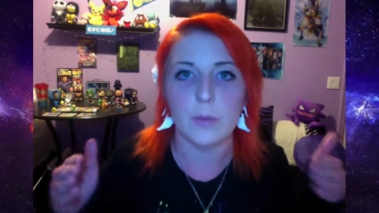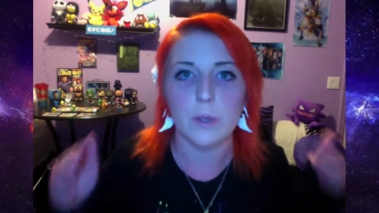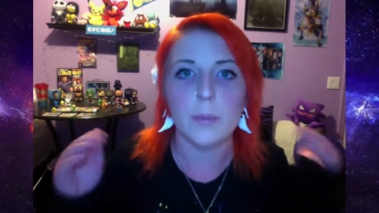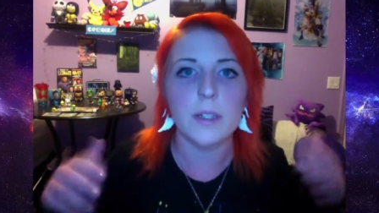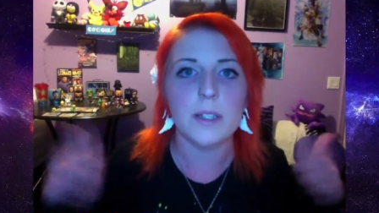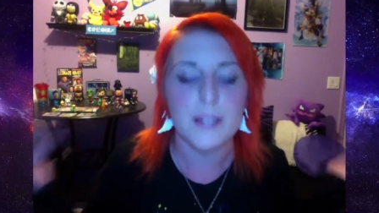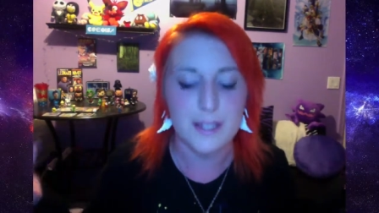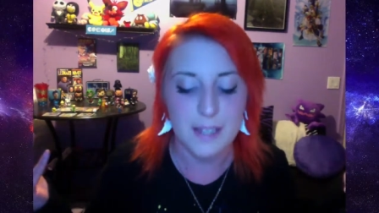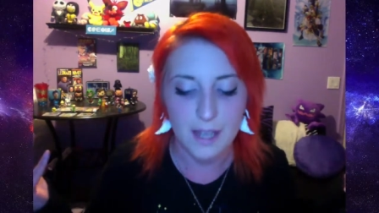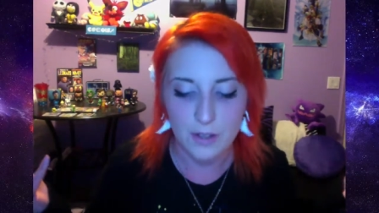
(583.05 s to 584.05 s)
We're building this
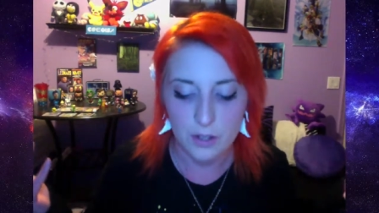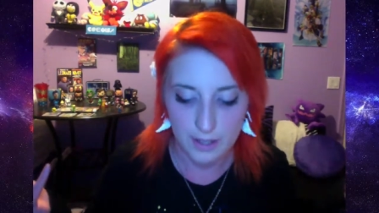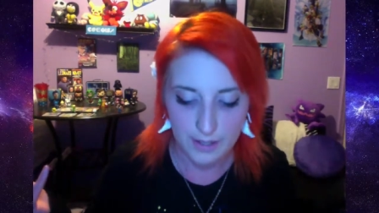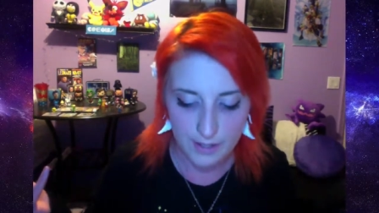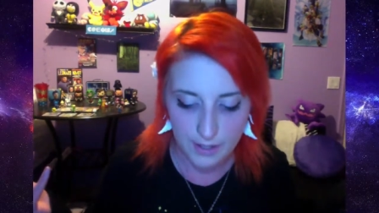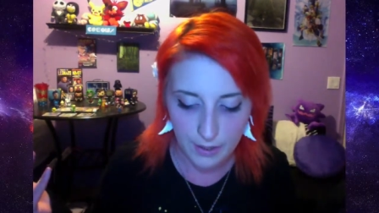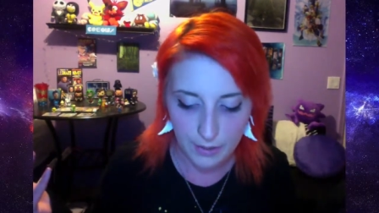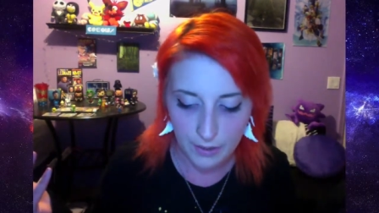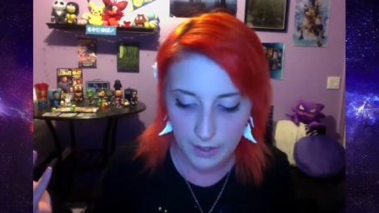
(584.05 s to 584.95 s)
together. And so,